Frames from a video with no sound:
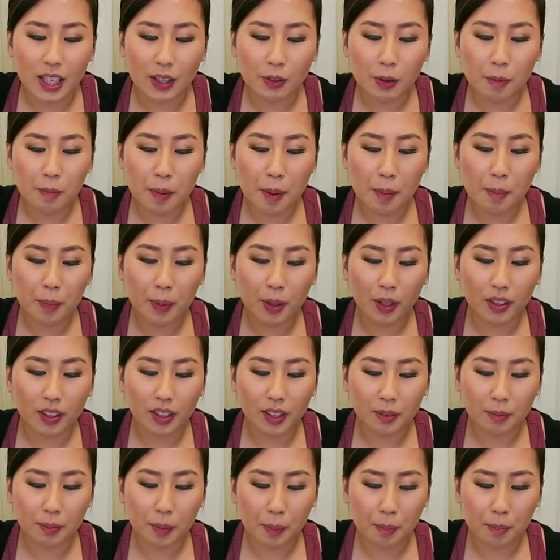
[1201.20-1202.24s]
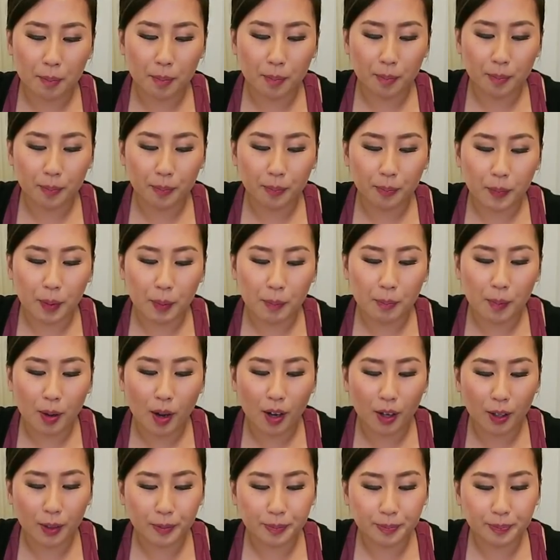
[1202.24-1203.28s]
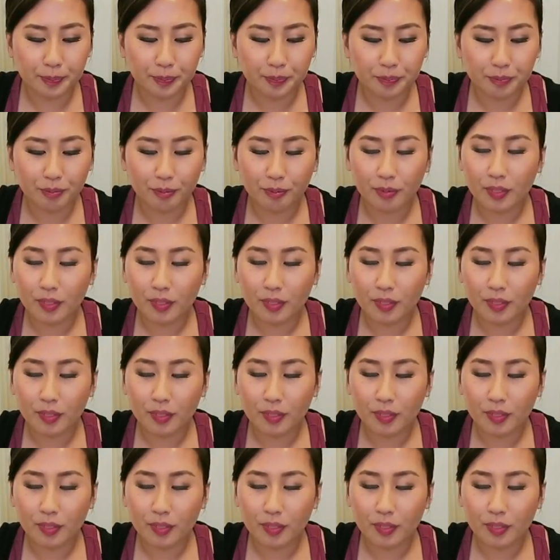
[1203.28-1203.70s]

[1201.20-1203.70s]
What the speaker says: I remember like my mom,